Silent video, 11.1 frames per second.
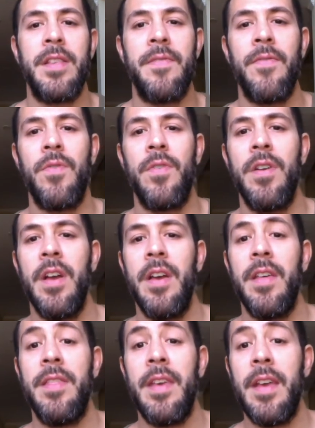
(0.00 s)
it's for
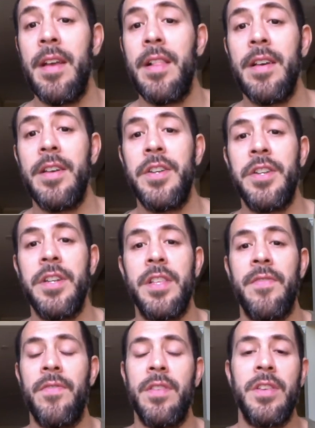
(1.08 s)
the English, it's
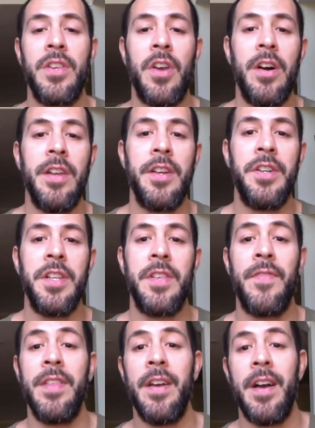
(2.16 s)
for the Scottish, it's
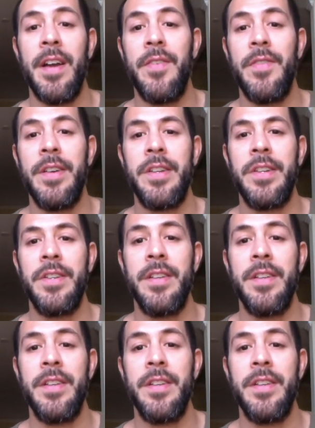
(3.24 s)
for the Irish.